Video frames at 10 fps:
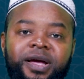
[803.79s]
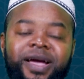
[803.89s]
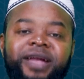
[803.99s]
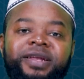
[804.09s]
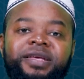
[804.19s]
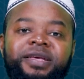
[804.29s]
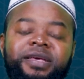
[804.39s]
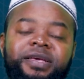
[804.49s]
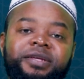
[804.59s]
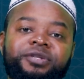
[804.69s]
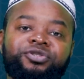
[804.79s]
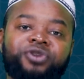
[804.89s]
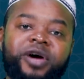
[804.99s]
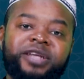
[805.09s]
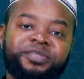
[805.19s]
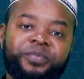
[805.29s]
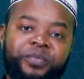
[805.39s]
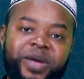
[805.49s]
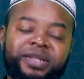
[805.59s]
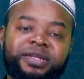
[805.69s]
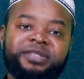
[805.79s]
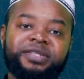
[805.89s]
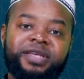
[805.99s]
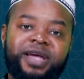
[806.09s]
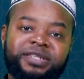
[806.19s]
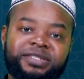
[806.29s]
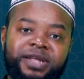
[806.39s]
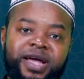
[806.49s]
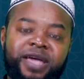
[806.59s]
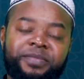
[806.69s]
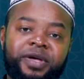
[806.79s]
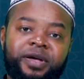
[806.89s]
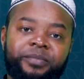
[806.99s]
and he joins partners, he ascribes